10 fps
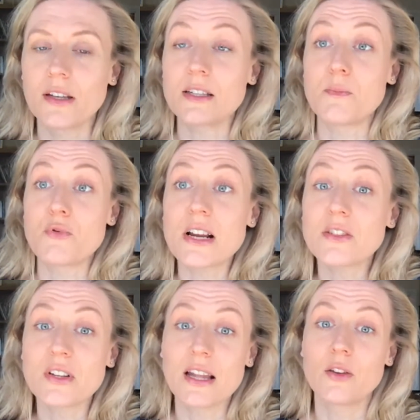It brings
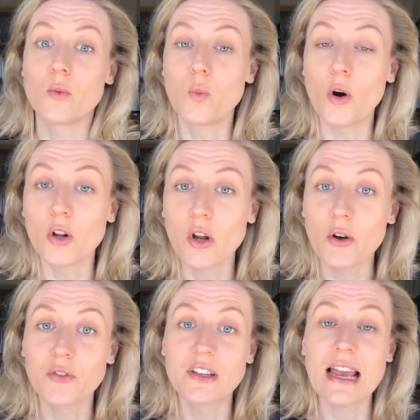together the world
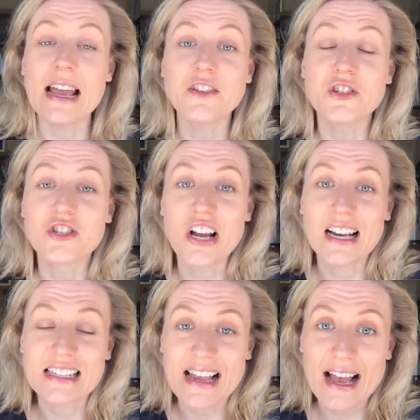of the ancient
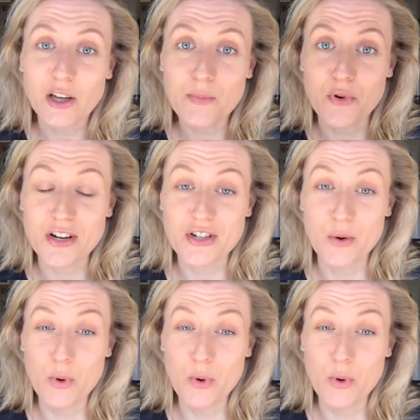Chinese acupressure,